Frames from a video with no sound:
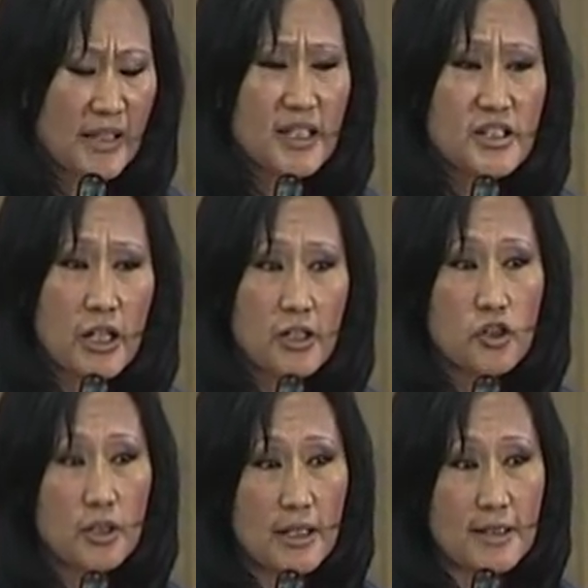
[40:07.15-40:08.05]
The
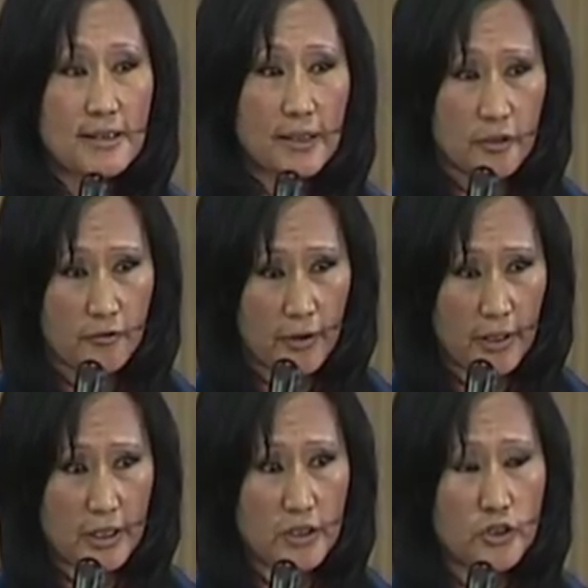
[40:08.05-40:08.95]
danger is
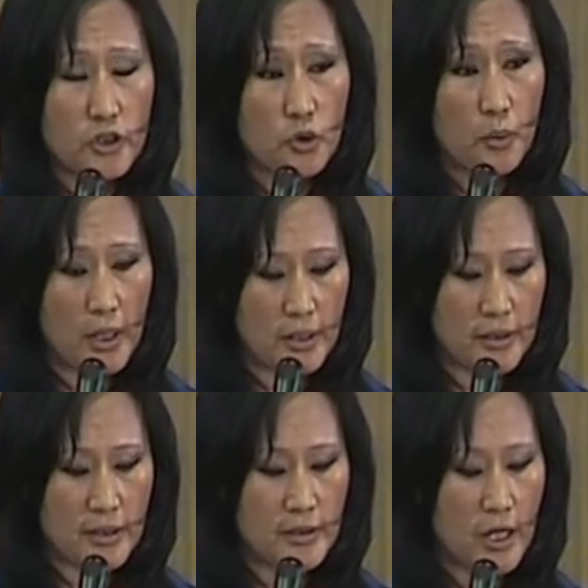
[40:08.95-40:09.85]
significant in
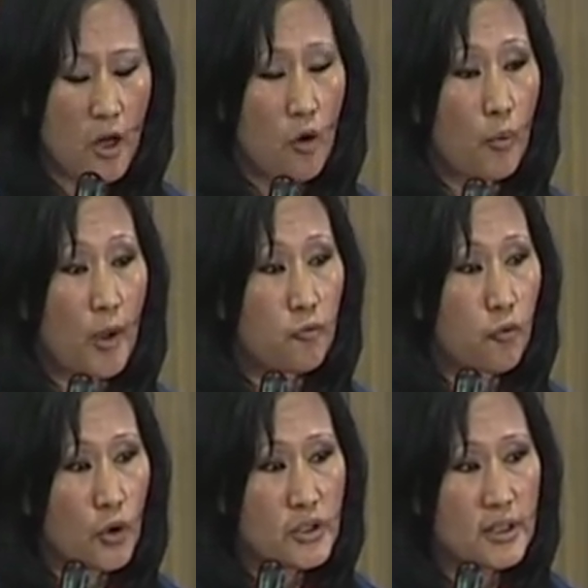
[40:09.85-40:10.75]
situations where
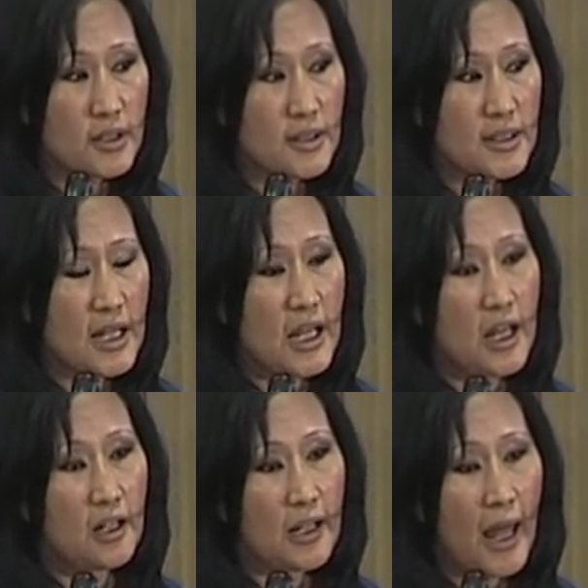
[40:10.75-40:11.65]
voters
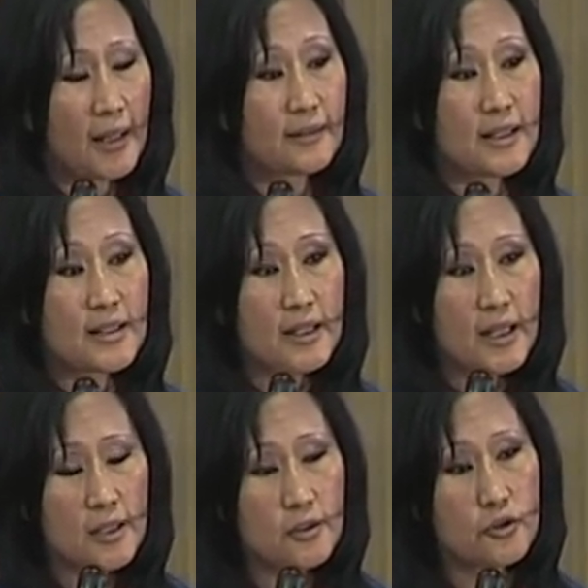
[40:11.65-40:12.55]
lack the
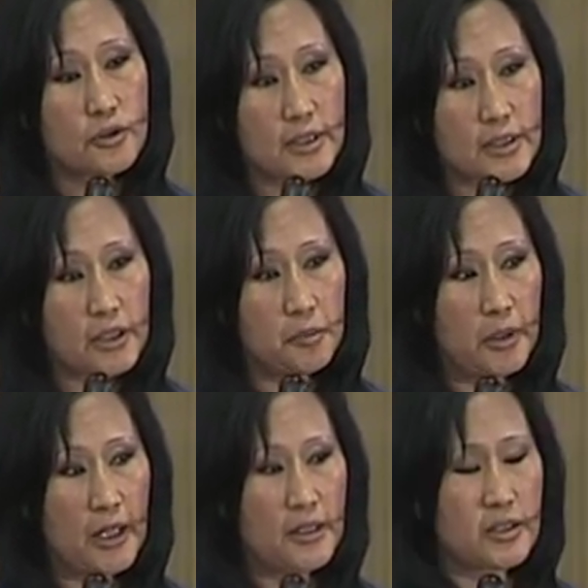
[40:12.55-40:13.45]
skills to
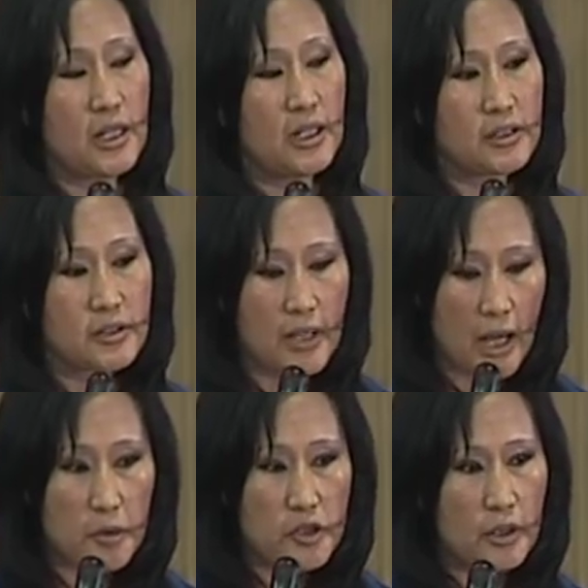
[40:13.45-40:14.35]
discriminate
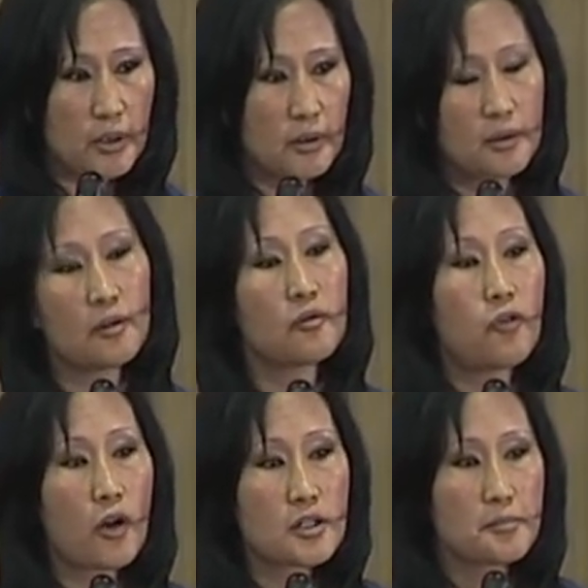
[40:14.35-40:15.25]
damaging
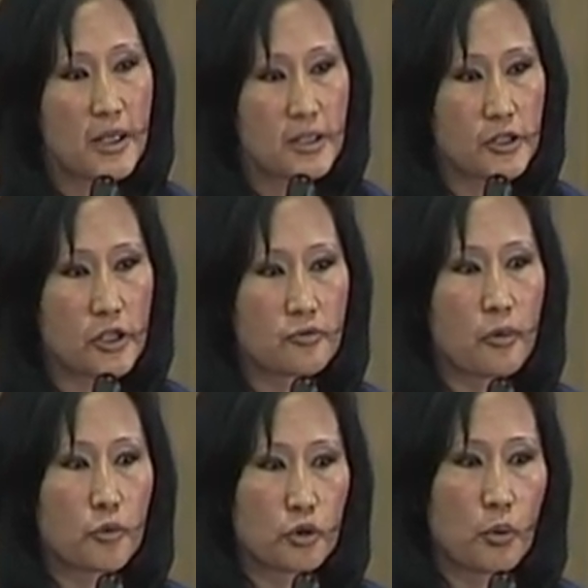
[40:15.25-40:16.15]
false messages
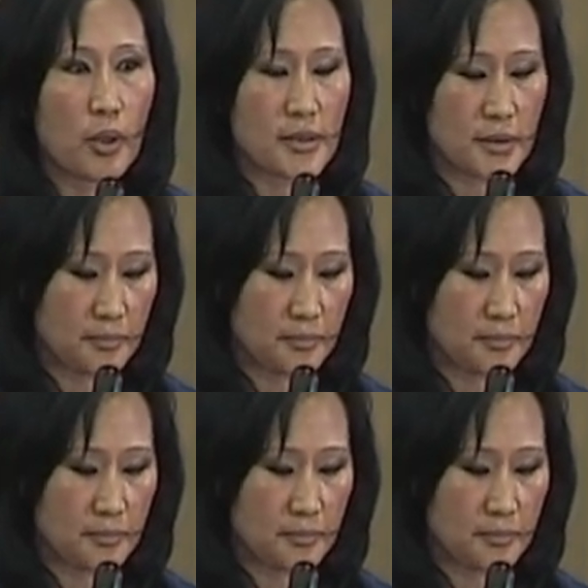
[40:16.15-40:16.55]
from good ones.